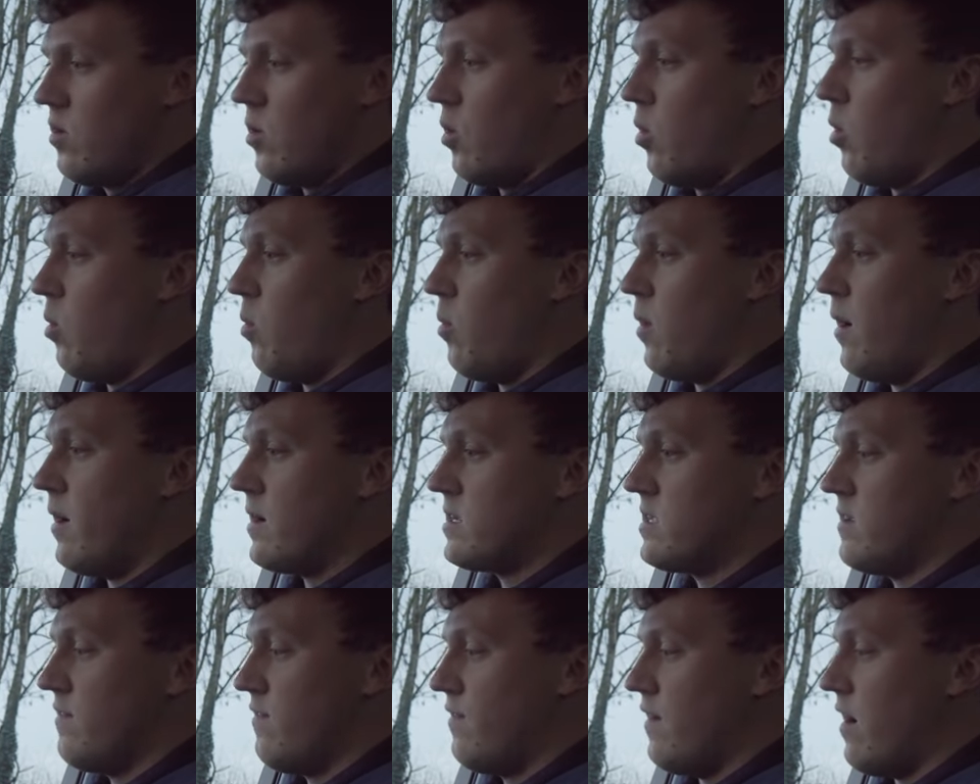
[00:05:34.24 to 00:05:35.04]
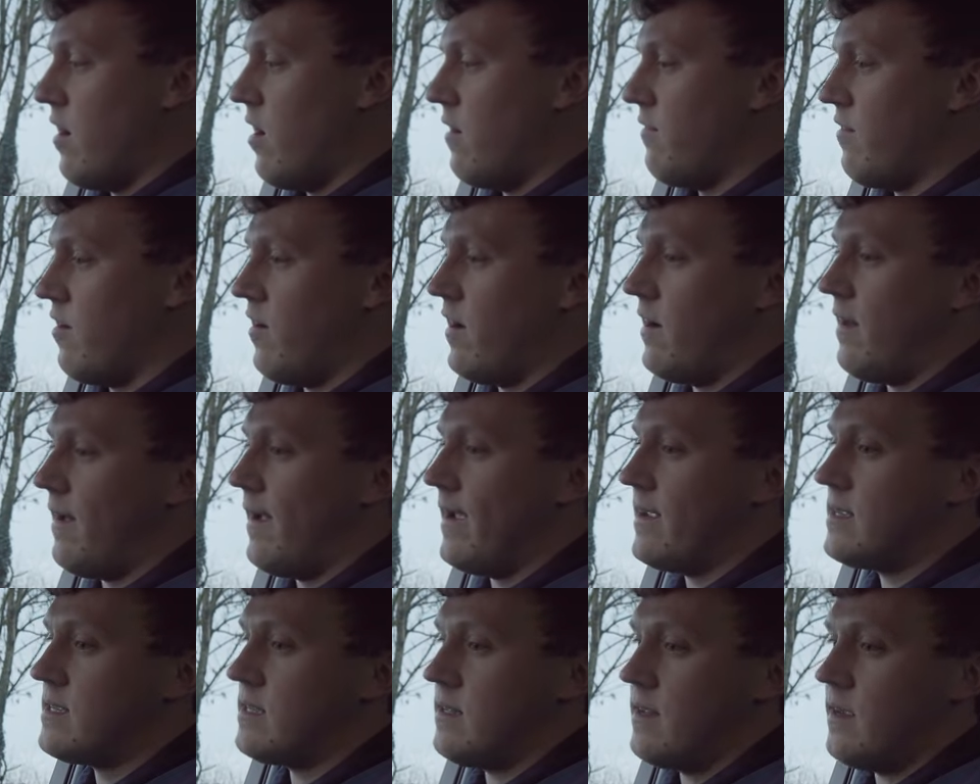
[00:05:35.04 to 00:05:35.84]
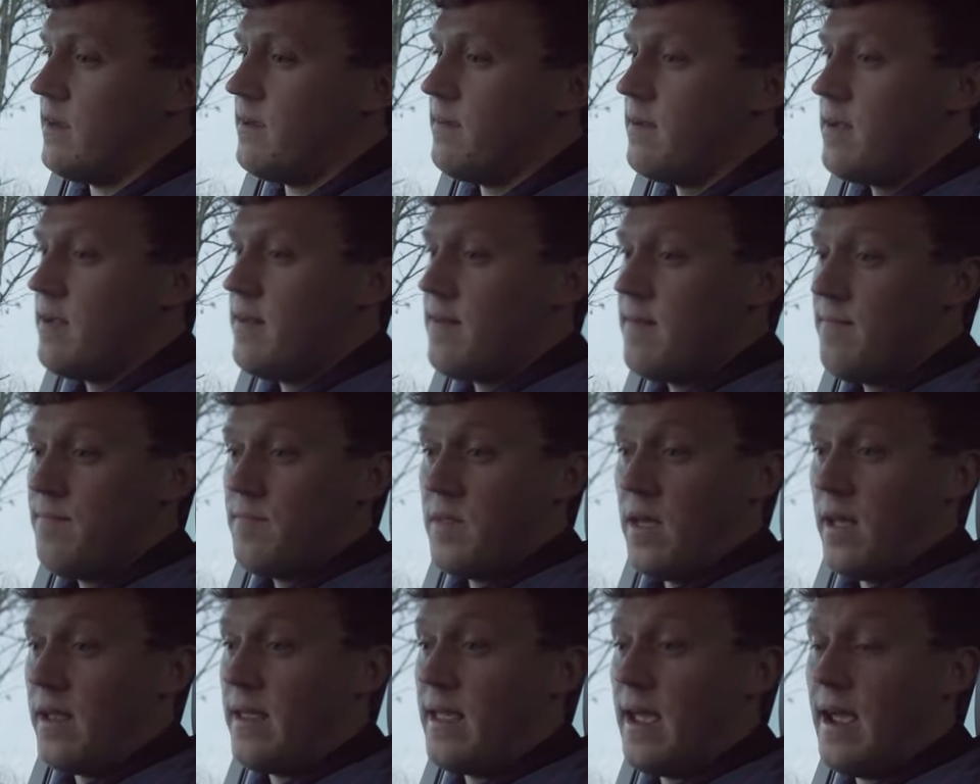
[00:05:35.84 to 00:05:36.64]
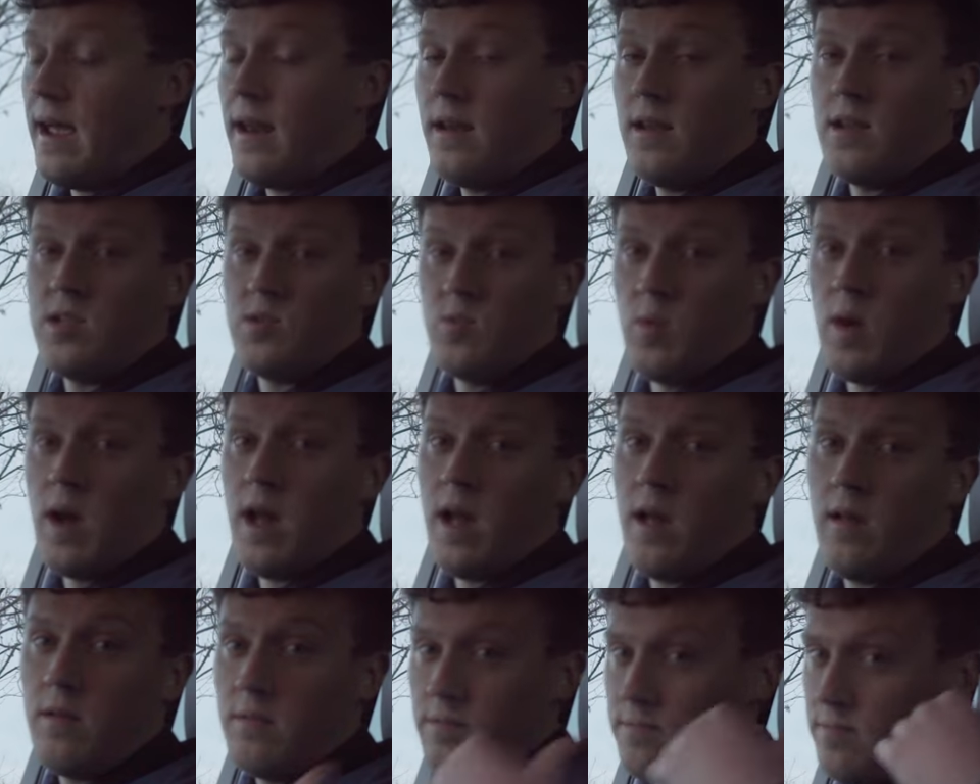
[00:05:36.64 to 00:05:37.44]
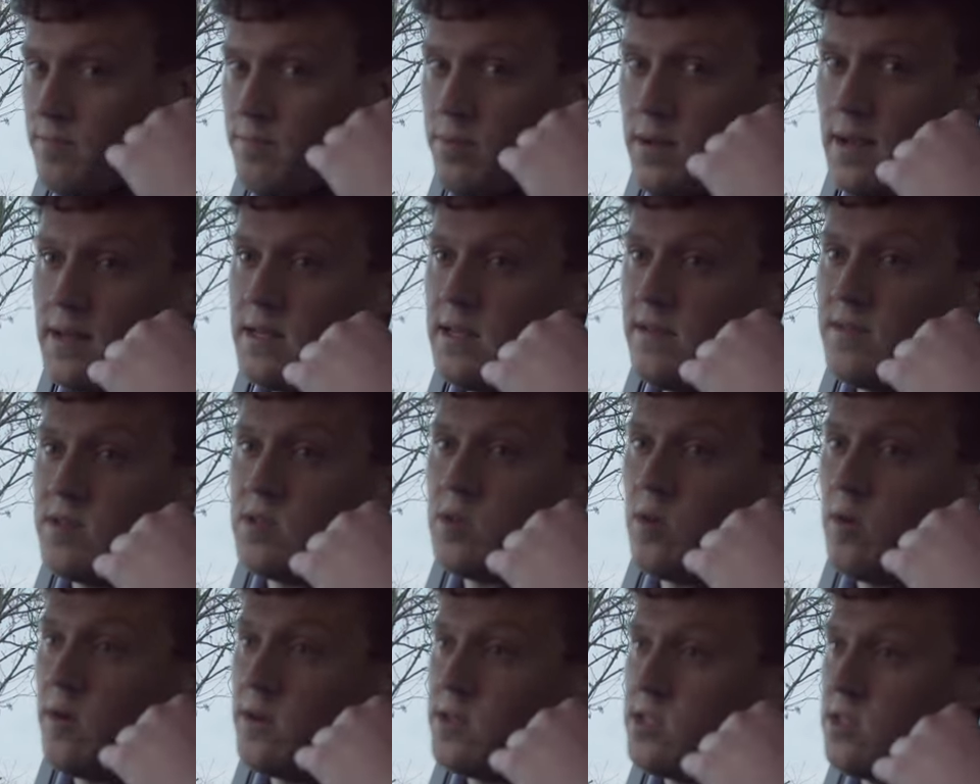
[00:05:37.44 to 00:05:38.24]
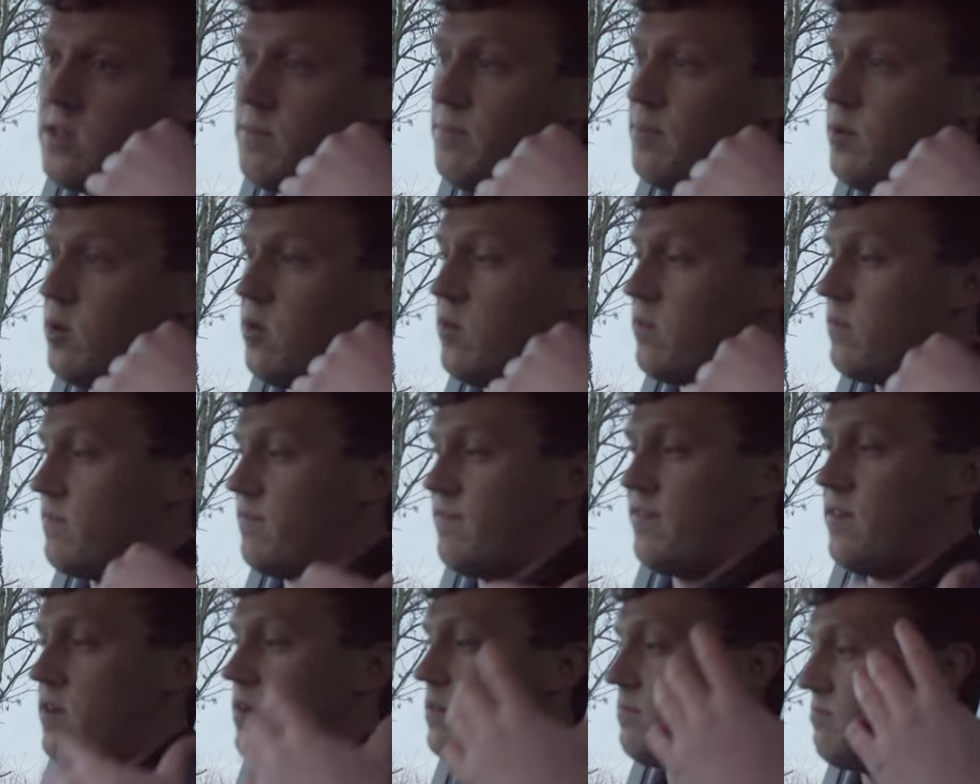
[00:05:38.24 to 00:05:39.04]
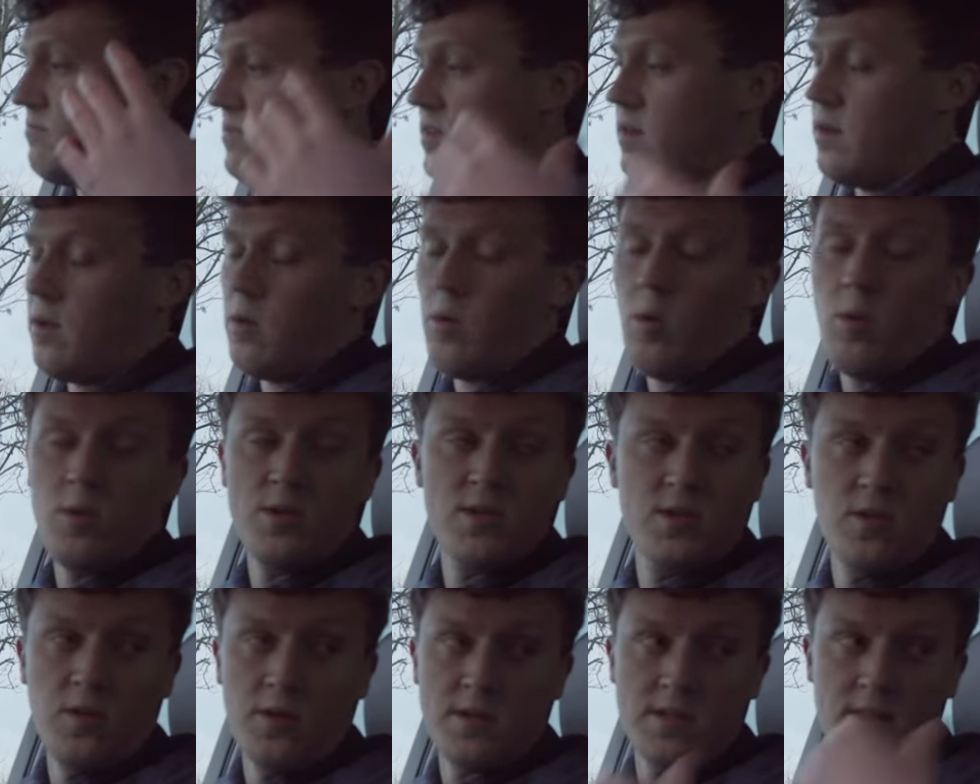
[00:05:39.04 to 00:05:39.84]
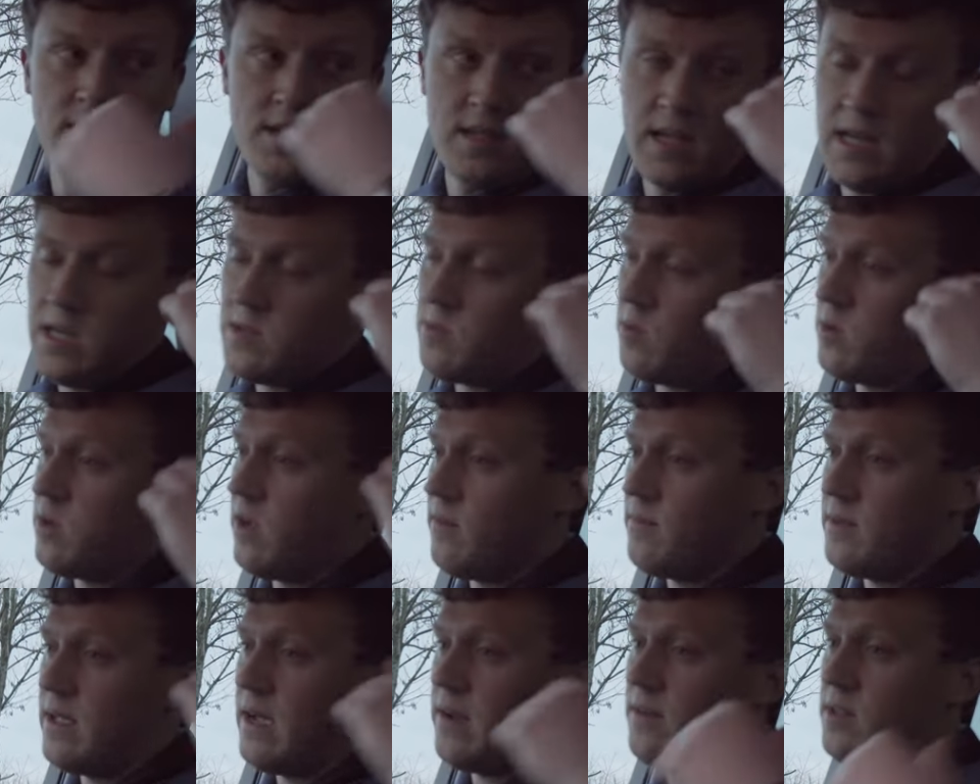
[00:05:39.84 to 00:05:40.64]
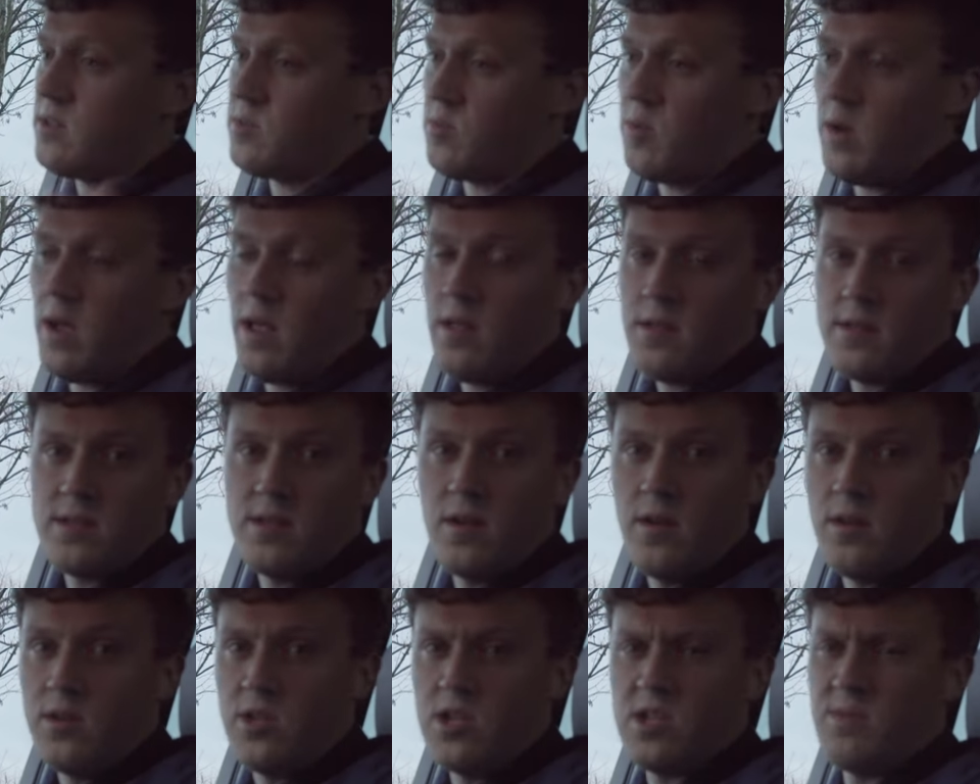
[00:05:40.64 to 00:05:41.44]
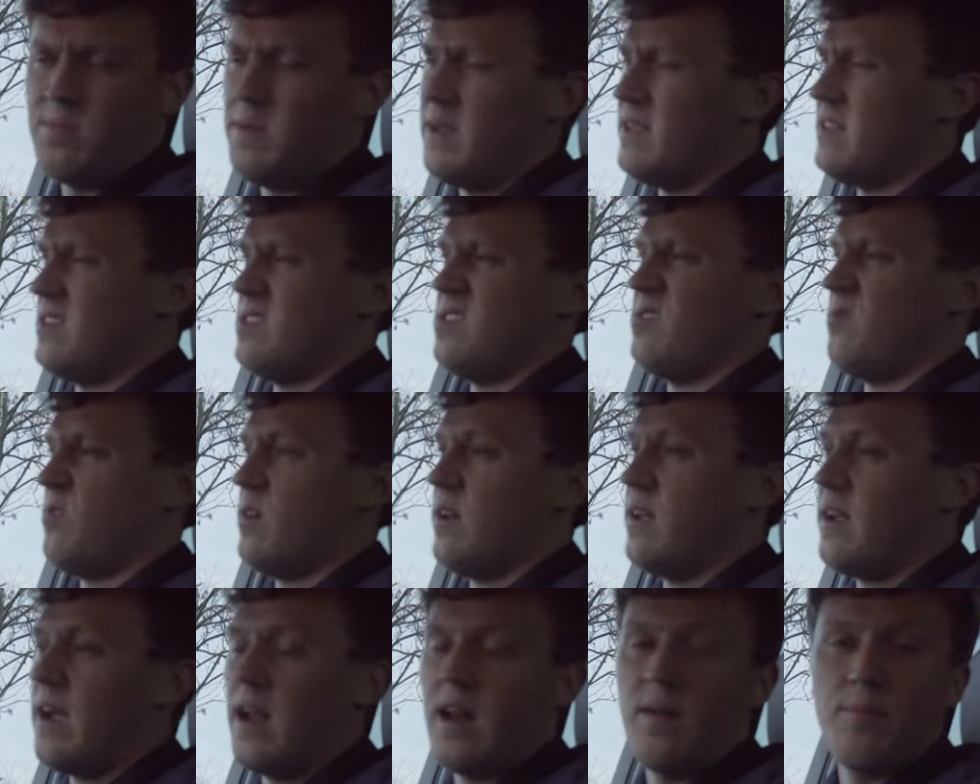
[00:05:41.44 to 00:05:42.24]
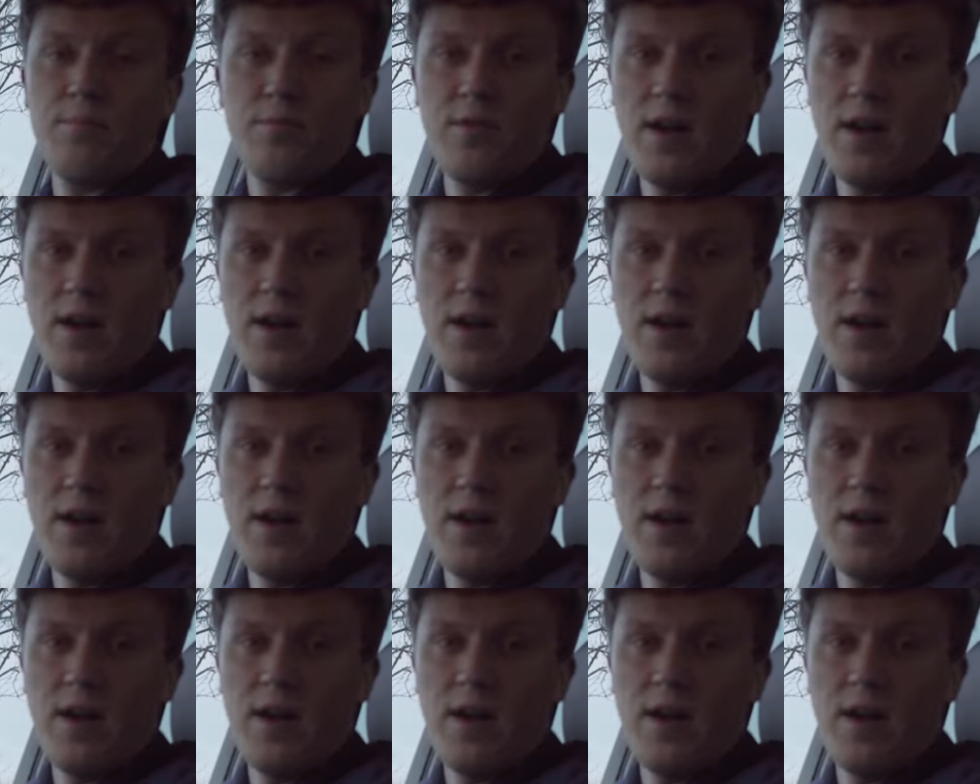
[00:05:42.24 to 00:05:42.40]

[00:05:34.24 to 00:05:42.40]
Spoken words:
All works very, very nicely. Again, as well, plenty of storage in the boot for, you know, all sorts. The seats will come down as well. So it just means it's a really kind of